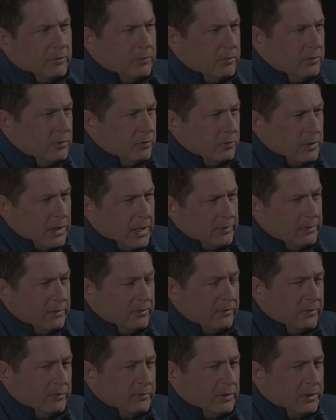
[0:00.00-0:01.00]
So, you know, we had
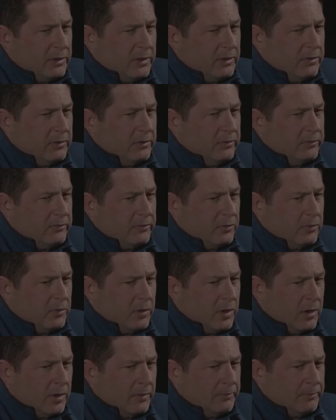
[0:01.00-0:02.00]
these similarities.
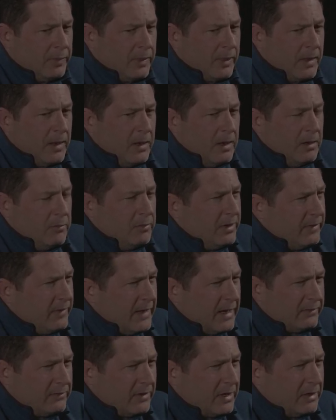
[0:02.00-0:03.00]
So, um, but
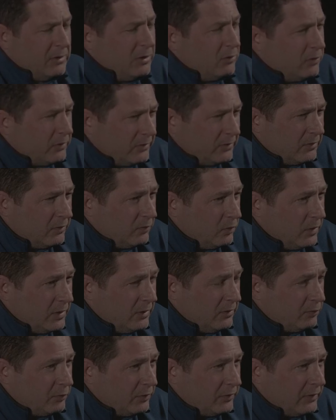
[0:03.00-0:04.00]
at that time, he was still in
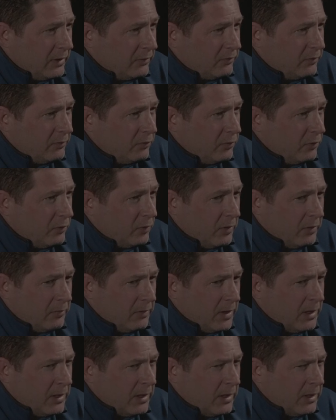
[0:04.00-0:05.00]
witness protection
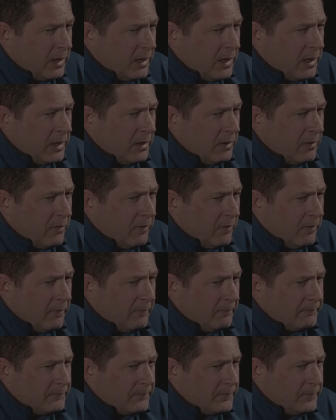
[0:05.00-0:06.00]
program, and, and,
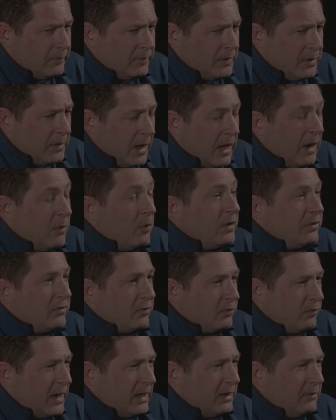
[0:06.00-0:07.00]
um, I
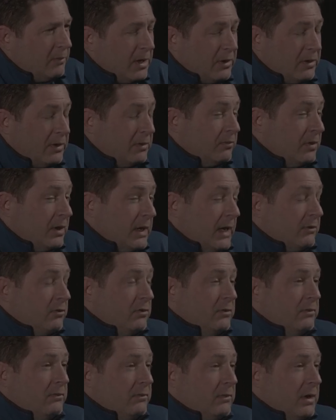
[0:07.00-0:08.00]
wanted to write about him, but I
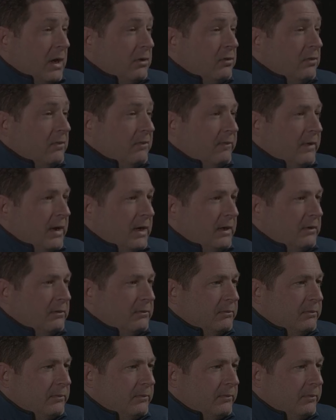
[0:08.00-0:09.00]
couldn't. I couldn't
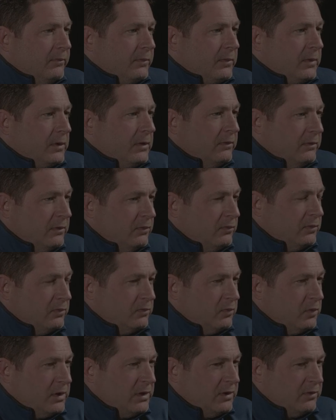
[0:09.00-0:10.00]
find him because mm. he
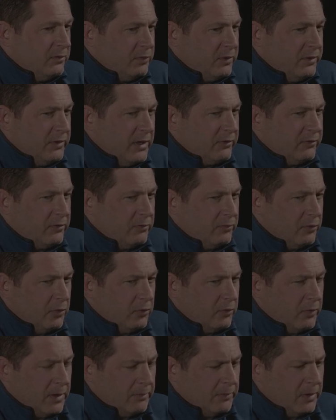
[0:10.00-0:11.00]
was in witness protection
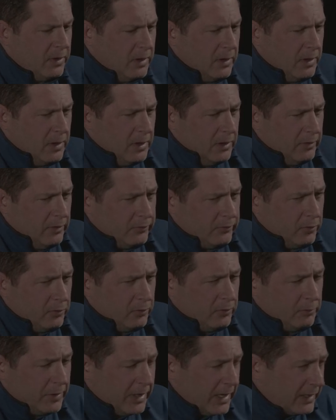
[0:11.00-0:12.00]
program.
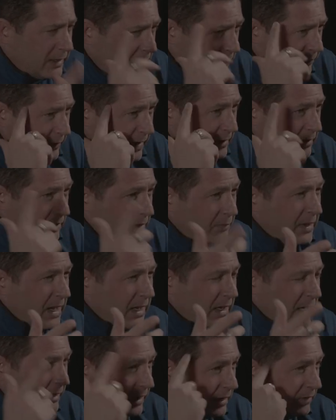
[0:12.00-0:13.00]
So, but I kept that in the
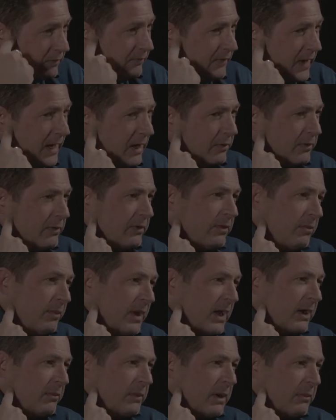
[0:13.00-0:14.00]
back. I kind of filed it in
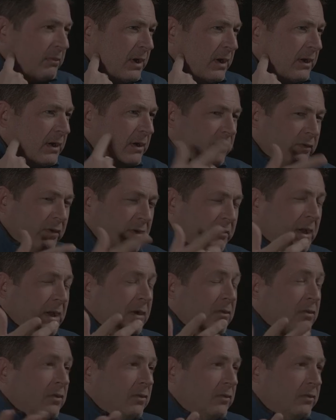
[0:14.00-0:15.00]
the back of my mind. I was like,
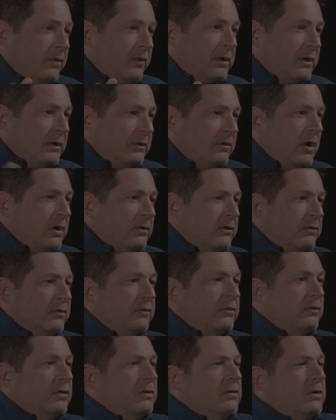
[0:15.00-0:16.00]
man, I want to fucking talk to
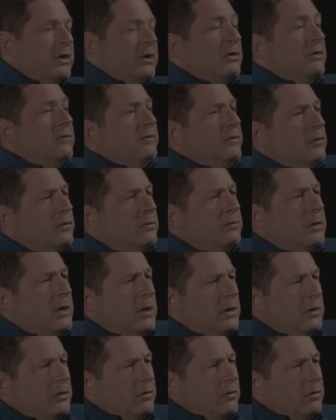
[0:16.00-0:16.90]
this dude. I want to interview him.